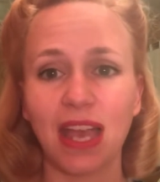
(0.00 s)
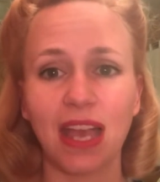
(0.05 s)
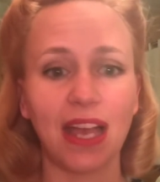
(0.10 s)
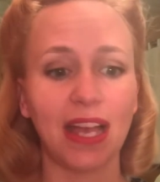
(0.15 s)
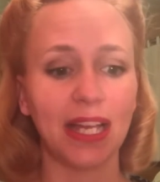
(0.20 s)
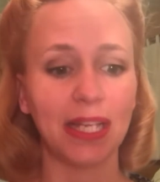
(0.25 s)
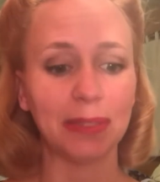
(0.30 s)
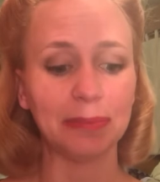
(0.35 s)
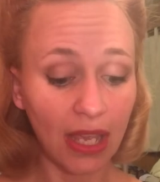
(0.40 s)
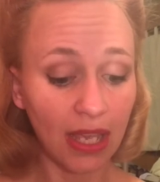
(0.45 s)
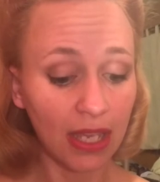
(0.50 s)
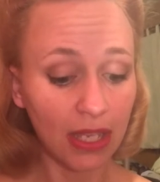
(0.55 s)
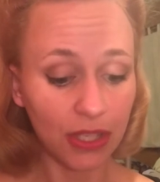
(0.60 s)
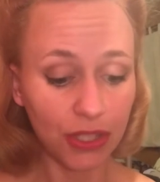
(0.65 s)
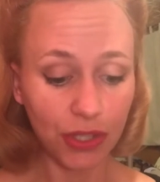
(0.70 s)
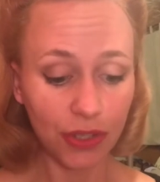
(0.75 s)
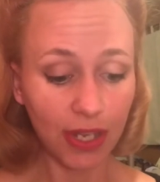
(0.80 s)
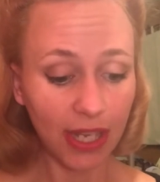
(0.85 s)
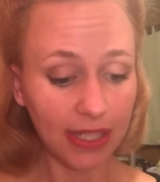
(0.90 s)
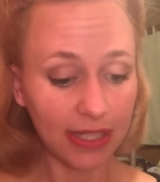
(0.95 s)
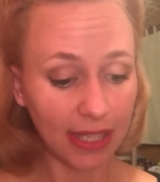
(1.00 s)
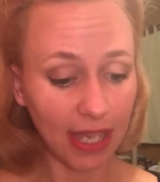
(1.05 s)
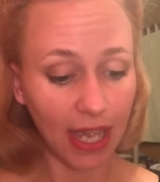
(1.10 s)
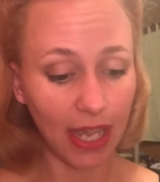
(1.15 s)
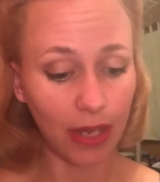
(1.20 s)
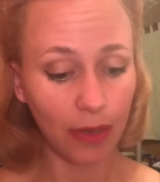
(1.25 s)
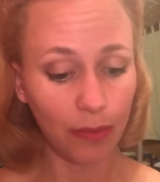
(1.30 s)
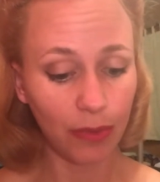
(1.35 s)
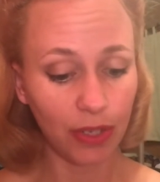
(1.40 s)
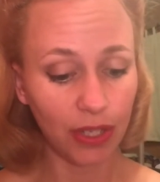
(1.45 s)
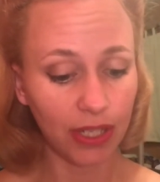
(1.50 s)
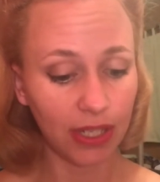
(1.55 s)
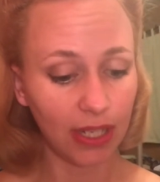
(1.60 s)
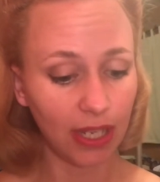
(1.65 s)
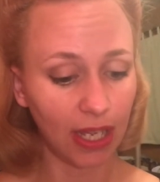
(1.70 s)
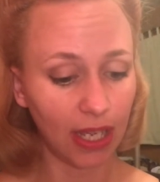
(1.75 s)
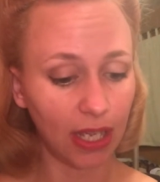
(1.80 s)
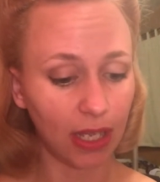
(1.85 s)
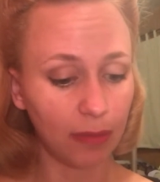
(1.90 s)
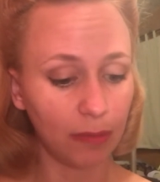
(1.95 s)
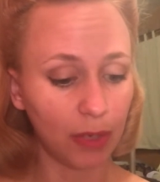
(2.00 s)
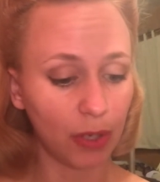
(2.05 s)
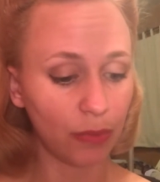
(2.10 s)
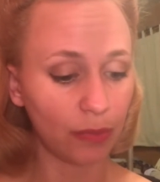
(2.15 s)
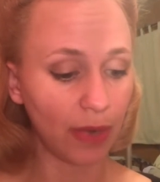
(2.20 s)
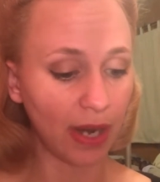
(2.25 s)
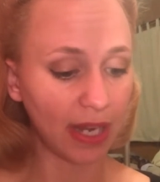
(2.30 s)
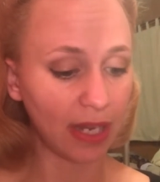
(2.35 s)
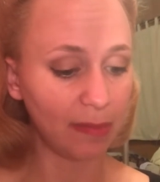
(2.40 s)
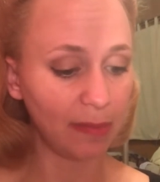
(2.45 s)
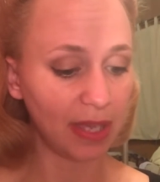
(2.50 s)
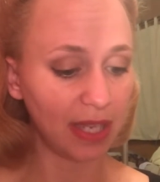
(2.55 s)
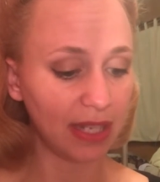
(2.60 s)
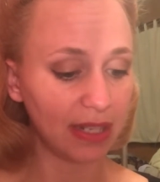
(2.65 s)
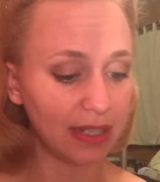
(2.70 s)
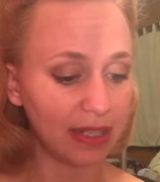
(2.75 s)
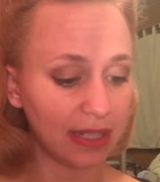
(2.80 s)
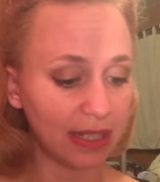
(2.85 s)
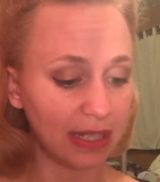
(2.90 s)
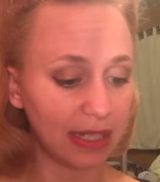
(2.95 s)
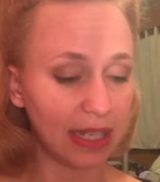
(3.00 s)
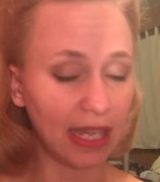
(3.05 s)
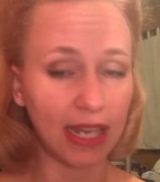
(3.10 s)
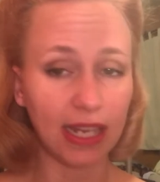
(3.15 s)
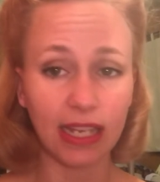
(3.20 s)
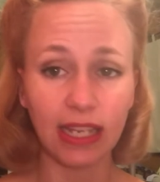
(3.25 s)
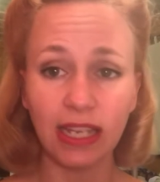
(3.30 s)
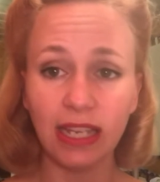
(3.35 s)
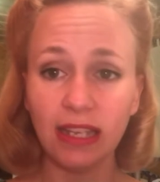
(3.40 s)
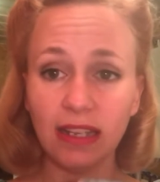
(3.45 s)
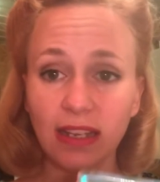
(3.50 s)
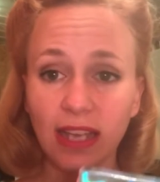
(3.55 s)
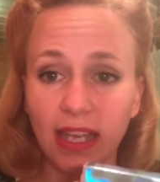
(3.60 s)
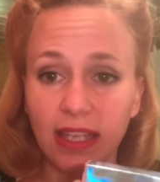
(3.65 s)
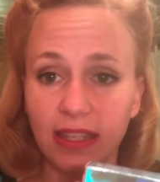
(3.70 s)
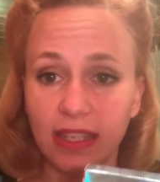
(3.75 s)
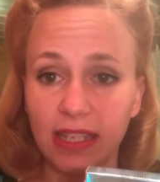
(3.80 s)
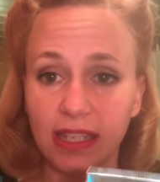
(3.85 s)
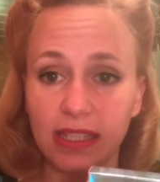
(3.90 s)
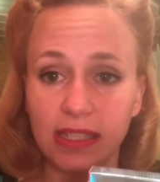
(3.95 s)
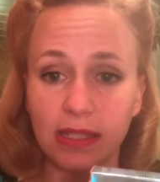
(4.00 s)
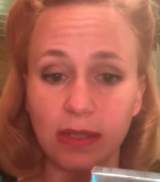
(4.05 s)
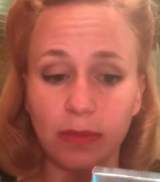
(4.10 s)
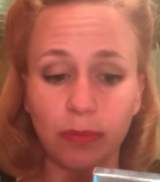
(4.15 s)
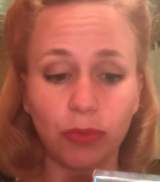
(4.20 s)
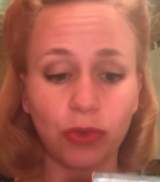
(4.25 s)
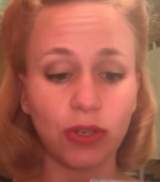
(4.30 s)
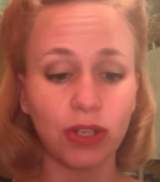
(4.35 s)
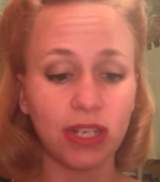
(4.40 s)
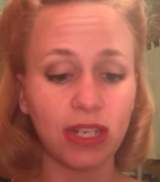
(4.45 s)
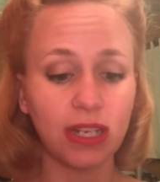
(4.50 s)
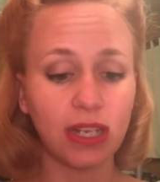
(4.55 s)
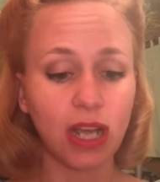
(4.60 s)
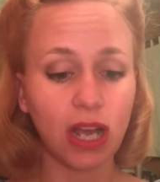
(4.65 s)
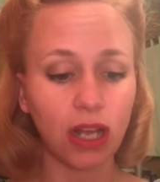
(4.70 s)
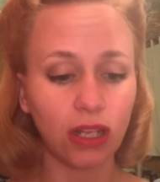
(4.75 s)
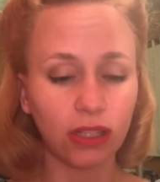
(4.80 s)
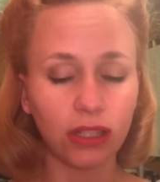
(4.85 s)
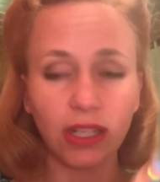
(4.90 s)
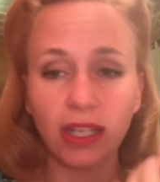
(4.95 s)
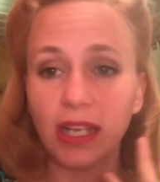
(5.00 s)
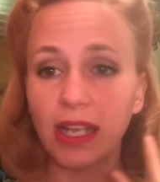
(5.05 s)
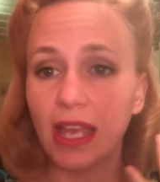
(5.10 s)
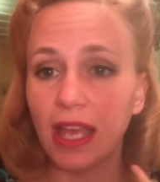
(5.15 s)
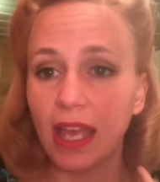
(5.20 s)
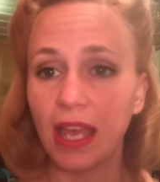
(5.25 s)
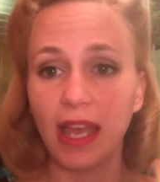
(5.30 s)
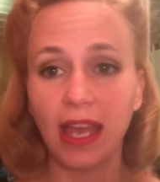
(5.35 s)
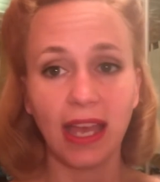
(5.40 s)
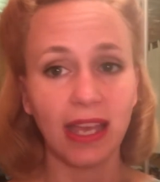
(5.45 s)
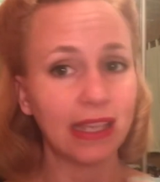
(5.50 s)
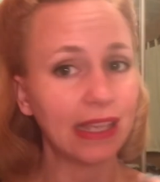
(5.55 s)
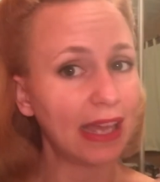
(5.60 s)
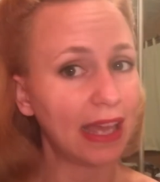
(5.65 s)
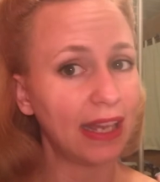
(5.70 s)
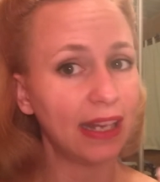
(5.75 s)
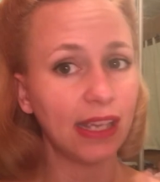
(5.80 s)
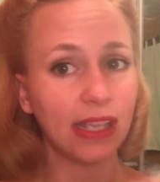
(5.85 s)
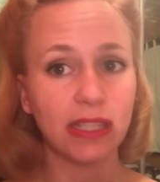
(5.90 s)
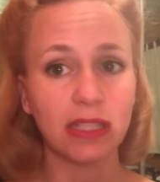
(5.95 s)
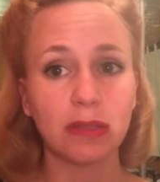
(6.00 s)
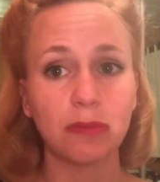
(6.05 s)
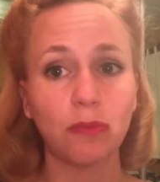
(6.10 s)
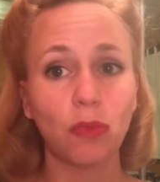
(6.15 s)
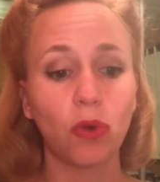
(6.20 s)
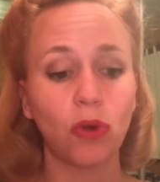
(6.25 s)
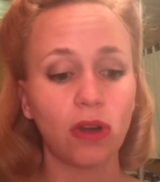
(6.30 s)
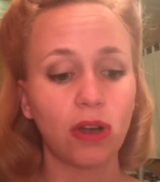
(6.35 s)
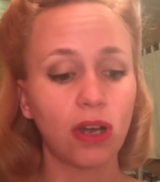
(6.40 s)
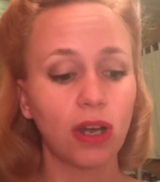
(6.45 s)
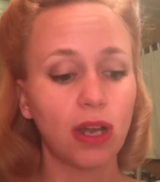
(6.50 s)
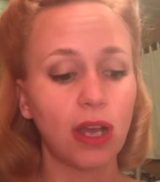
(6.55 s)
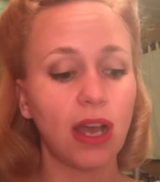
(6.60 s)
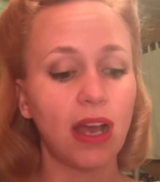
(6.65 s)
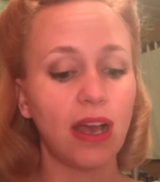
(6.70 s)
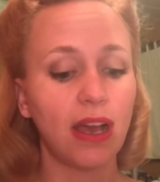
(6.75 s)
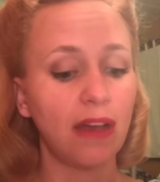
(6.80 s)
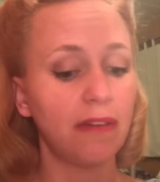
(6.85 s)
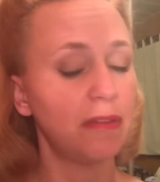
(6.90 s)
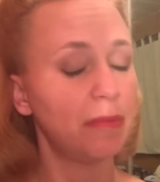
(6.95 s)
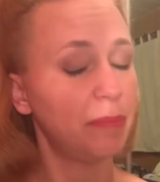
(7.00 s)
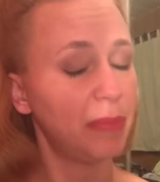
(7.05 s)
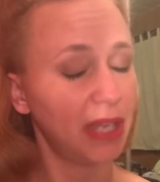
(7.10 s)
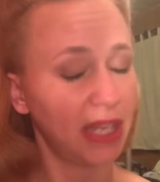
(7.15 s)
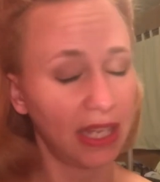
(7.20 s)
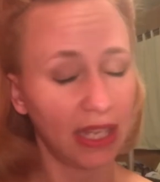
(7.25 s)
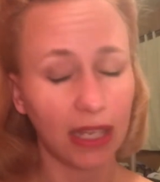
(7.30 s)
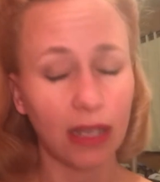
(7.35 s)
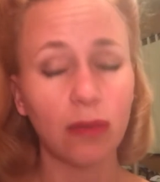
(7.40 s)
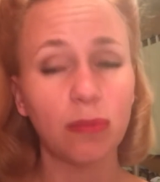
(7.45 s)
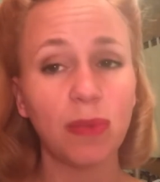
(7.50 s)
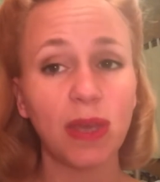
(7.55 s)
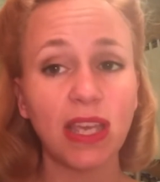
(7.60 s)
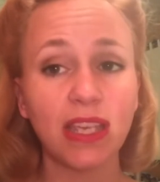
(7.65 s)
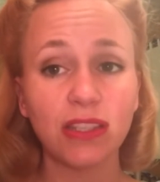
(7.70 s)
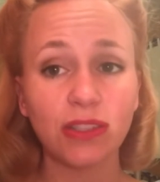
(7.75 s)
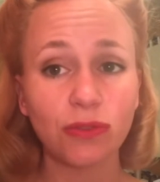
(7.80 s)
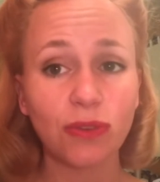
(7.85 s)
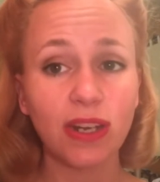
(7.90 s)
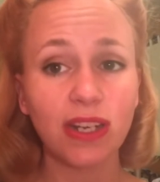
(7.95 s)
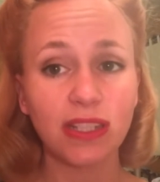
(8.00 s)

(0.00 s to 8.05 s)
So yes, I would recommend getting it. I think it's a pretty color. Again, it's more of a pink based red.